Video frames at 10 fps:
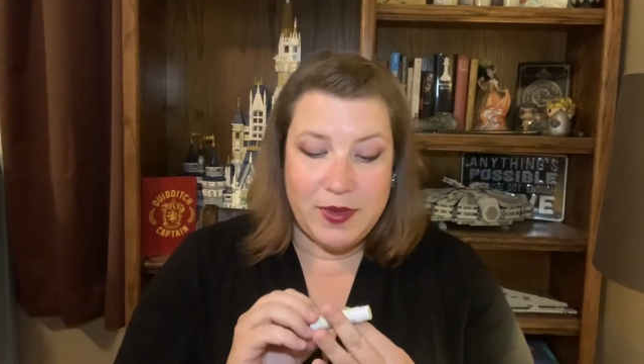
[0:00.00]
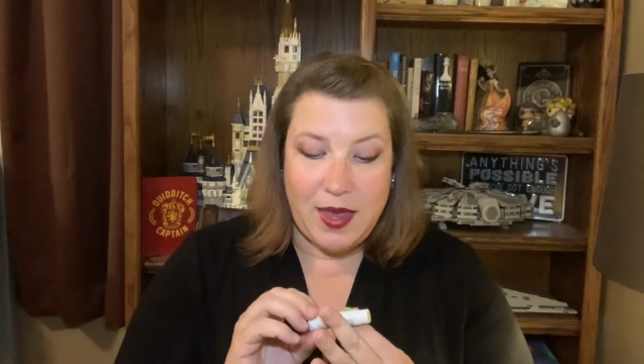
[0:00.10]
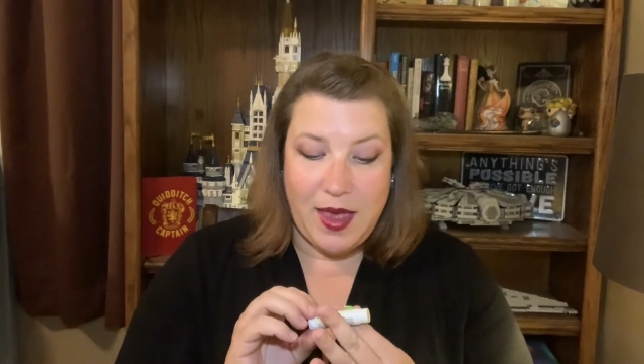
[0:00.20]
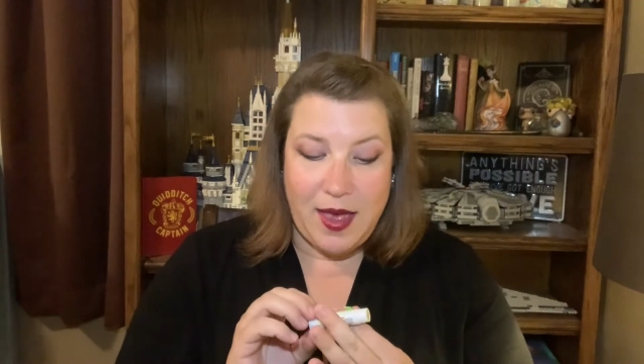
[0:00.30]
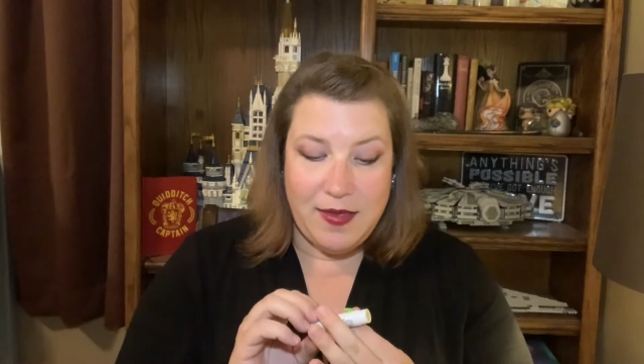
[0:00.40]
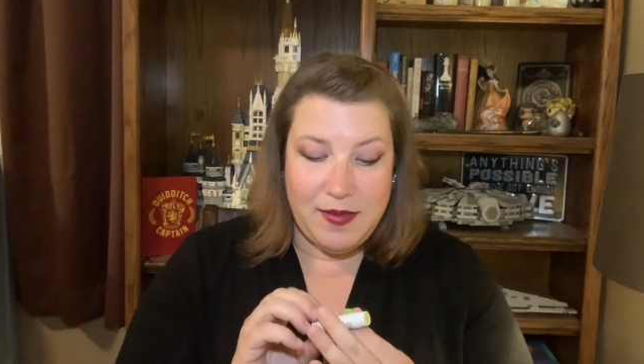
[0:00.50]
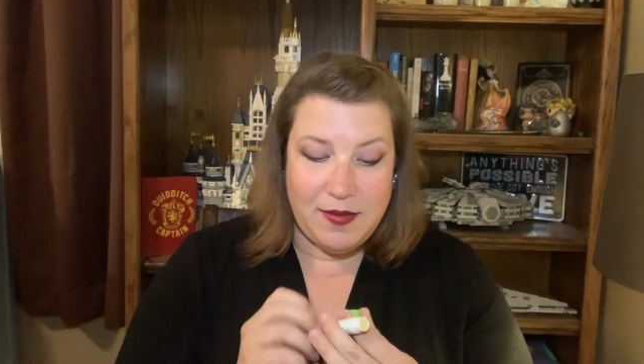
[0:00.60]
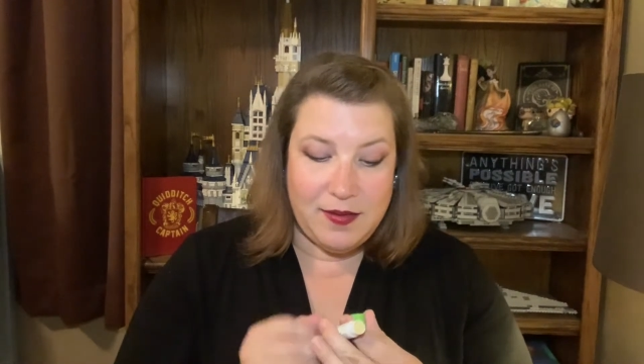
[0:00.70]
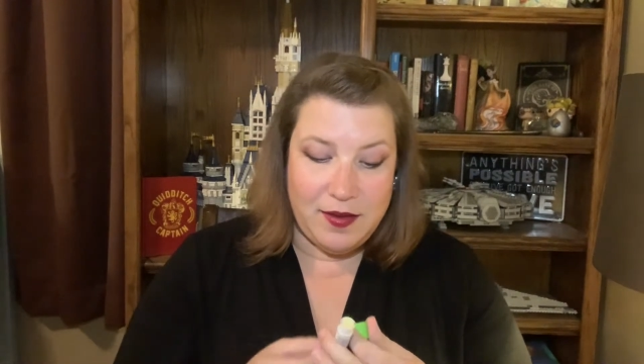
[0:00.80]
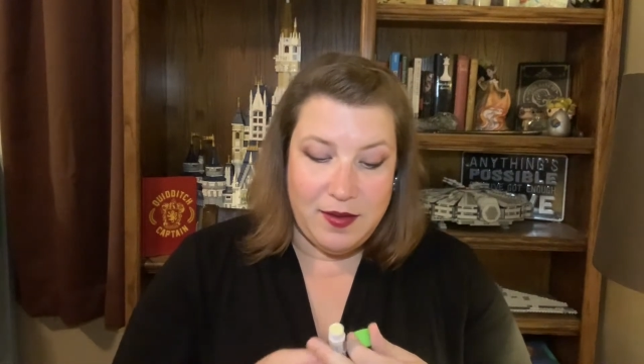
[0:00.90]
has
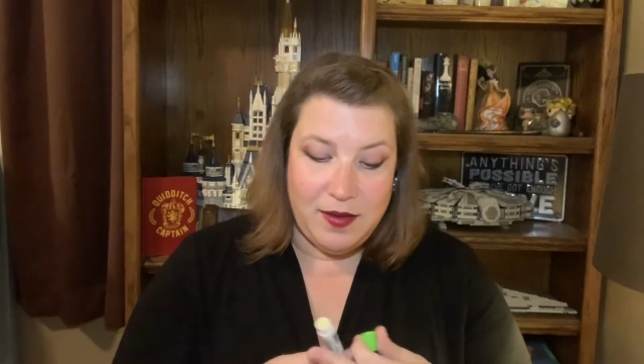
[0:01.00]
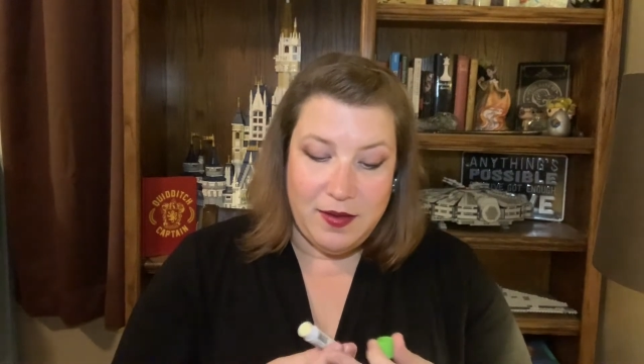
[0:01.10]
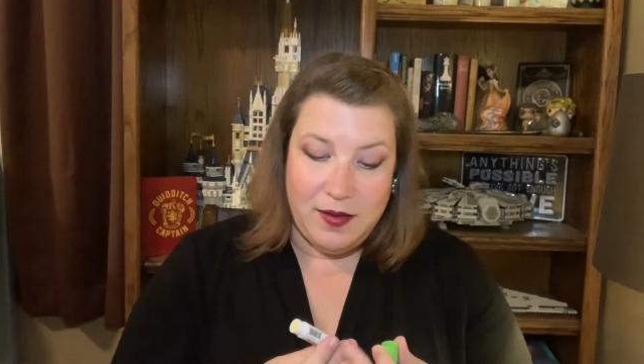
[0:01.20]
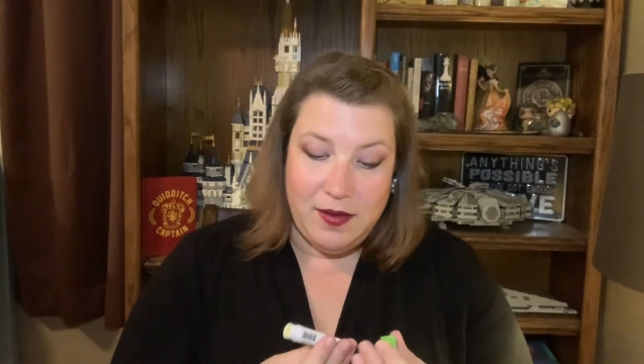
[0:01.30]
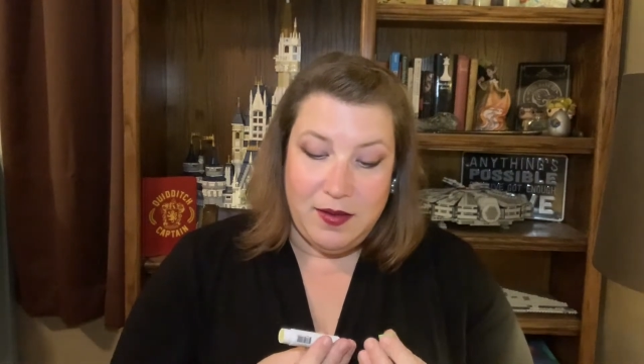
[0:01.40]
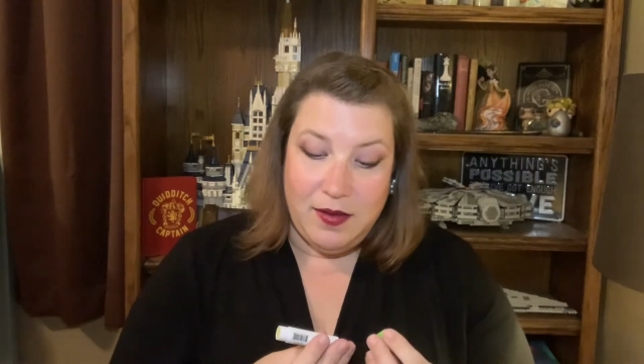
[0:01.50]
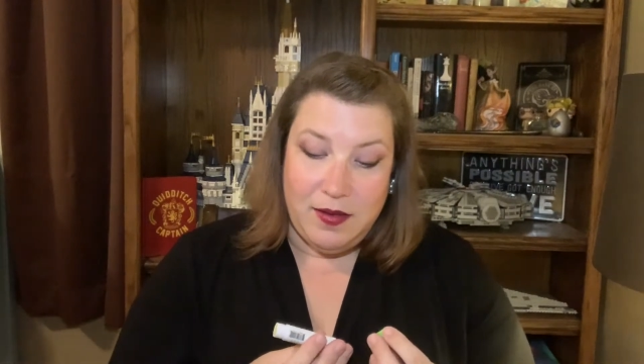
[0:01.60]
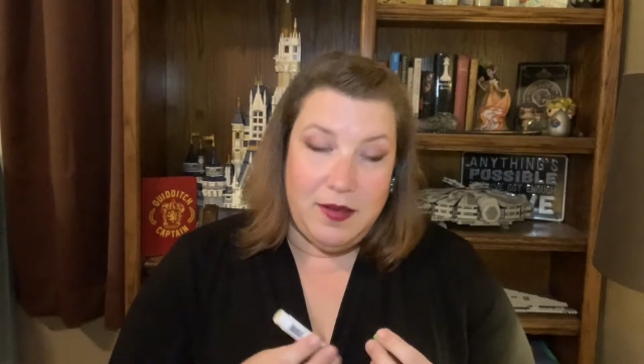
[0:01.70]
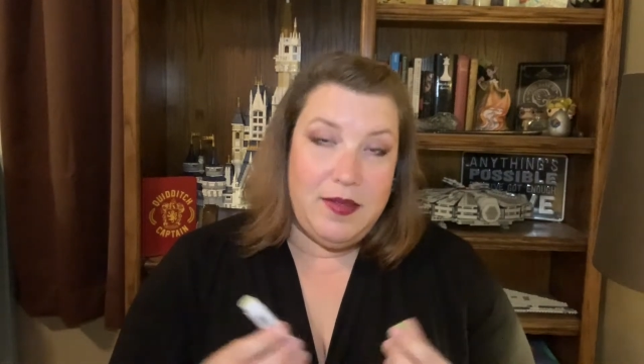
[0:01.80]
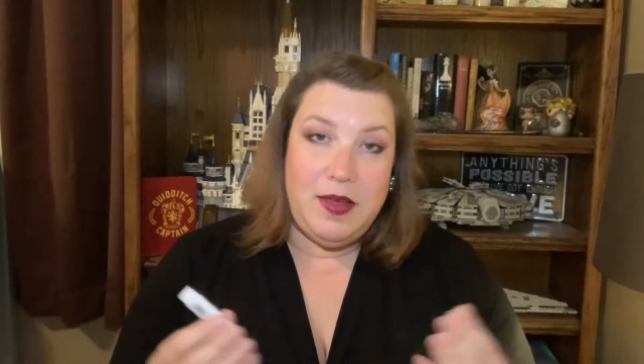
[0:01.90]

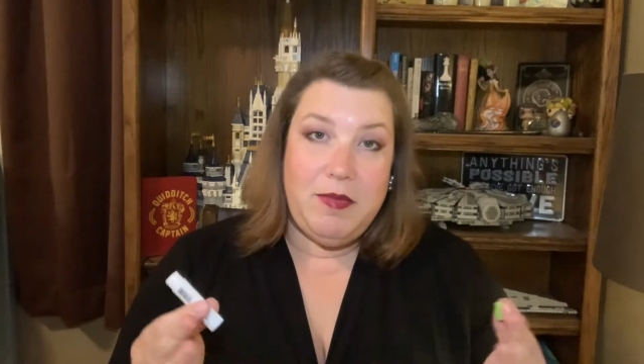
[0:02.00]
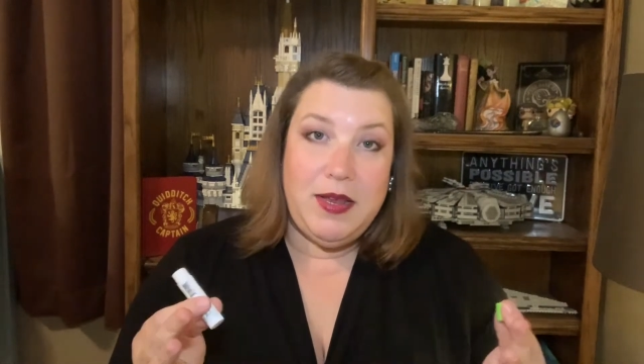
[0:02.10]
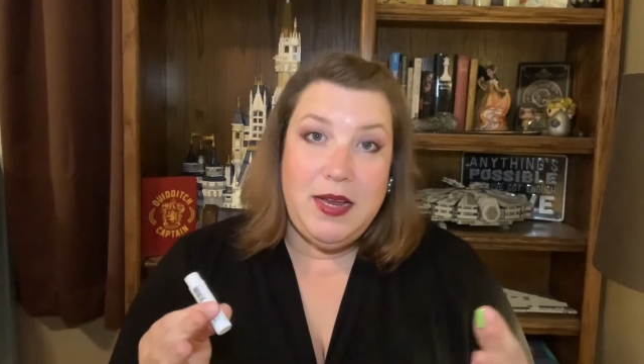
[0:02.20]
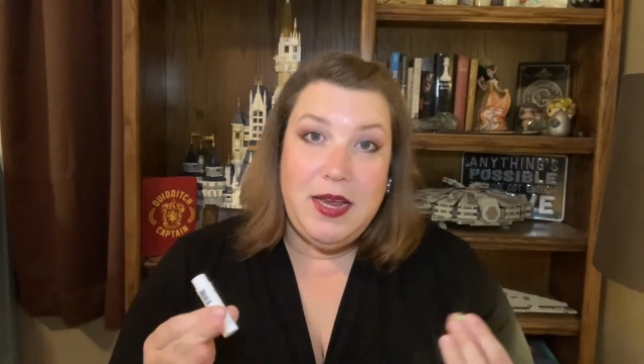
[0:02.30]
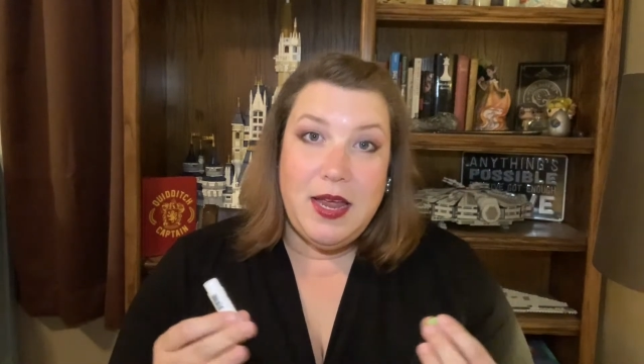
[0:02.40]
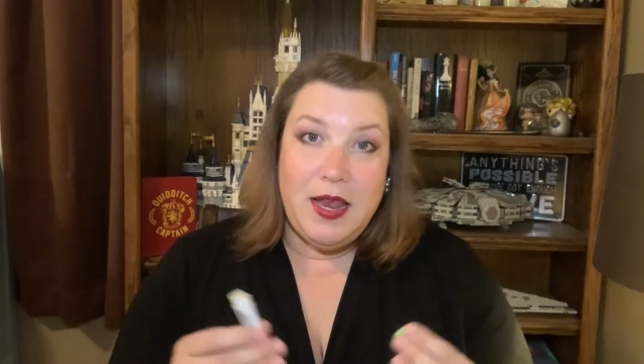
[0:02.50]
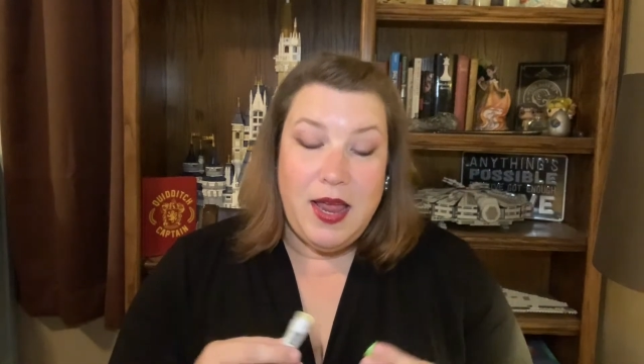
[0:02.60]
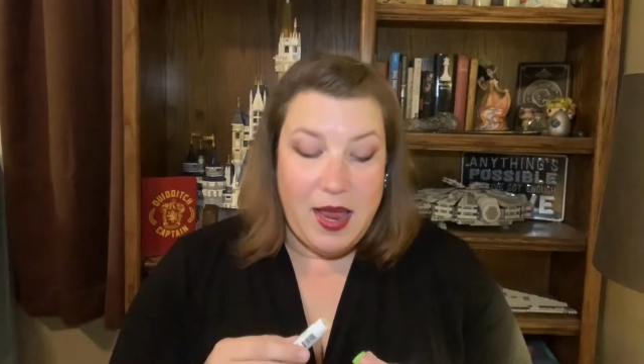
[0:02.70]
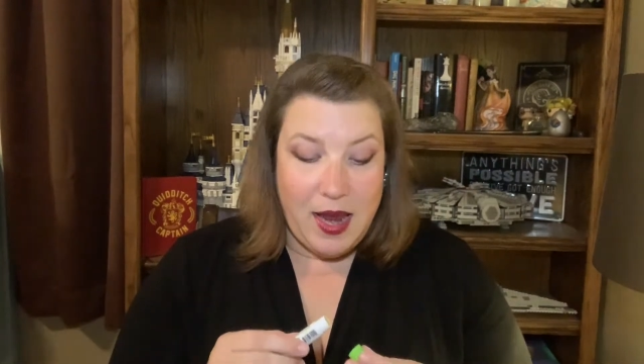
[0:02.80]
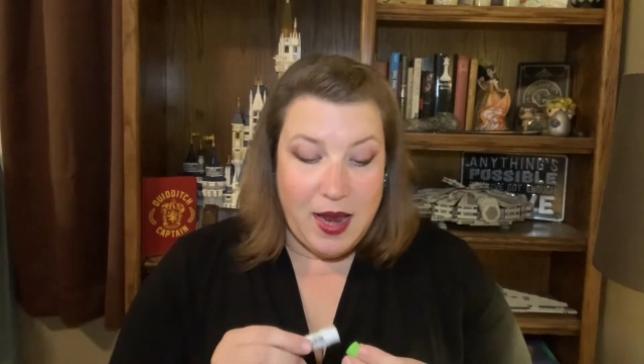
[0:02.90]
CBD in
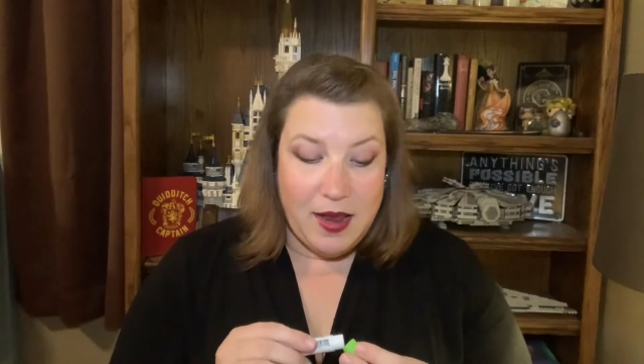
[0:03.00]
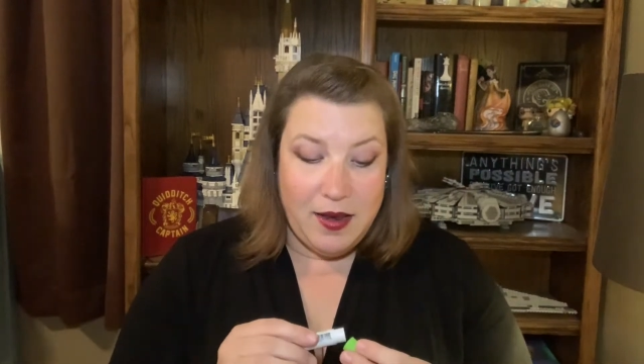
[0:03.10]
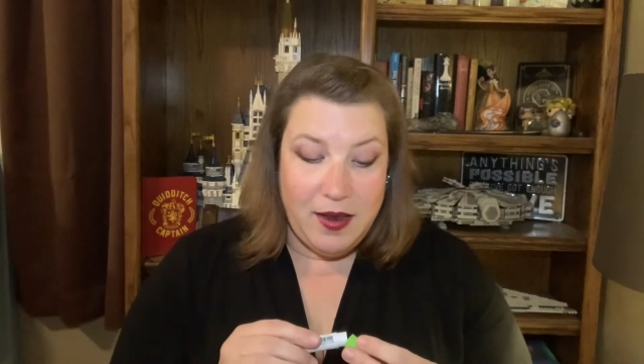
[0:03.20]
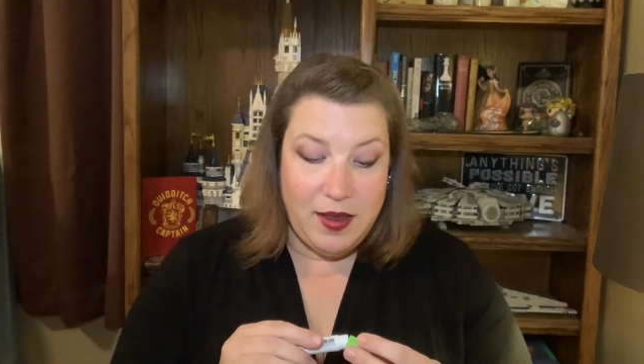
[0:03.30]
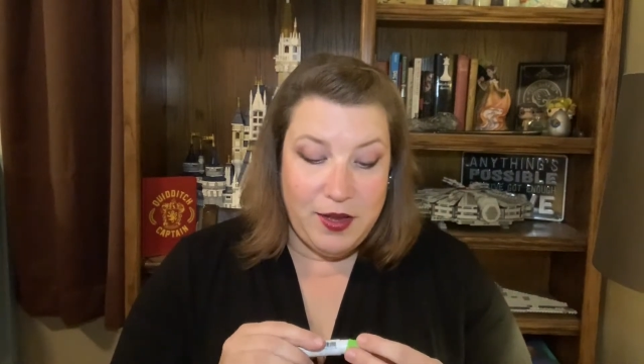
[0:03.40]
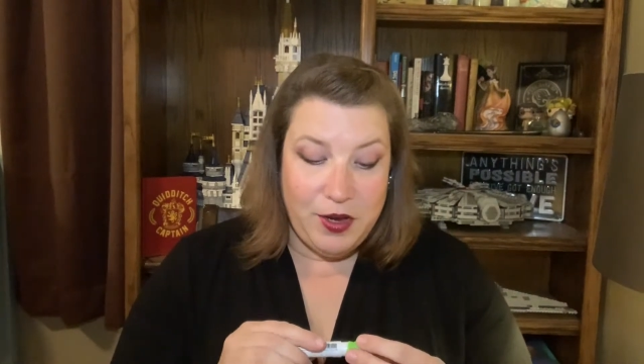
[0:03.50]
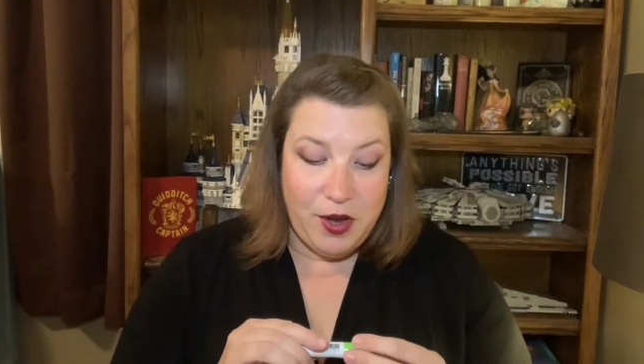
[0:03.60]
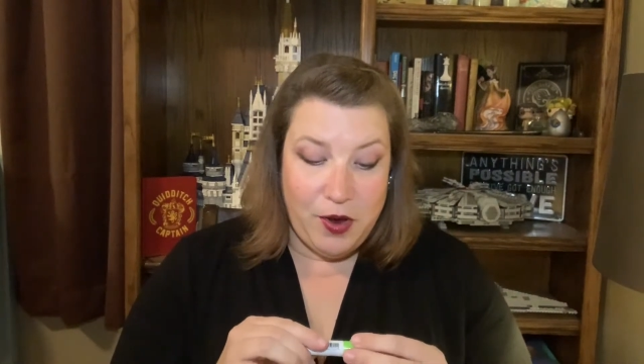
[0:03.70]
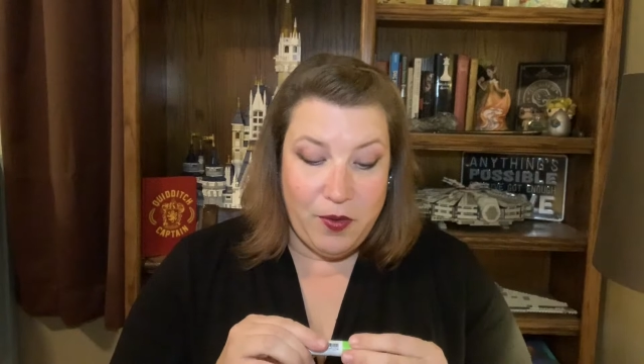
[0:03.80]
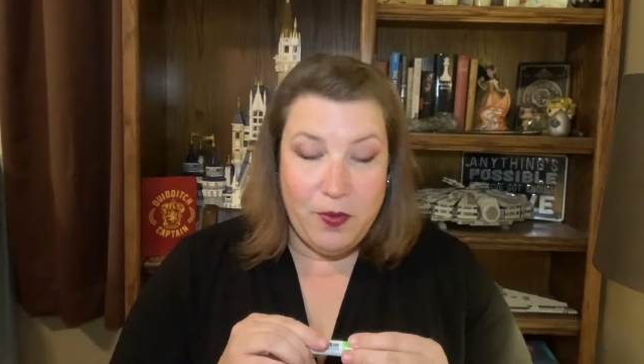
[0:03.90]
it, and you
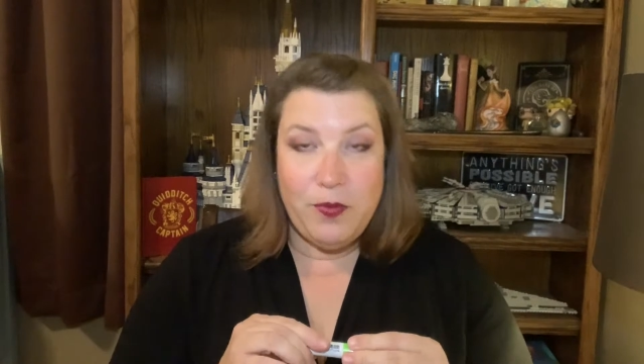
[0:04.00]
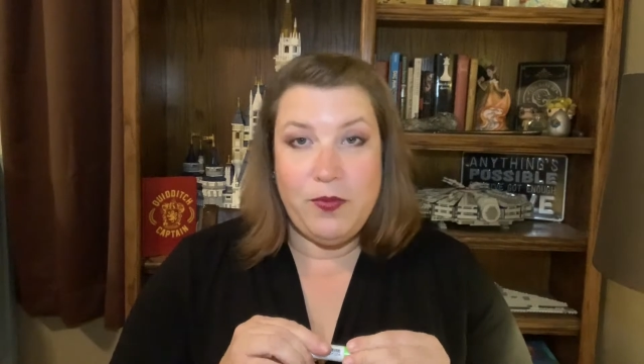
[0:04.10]
know,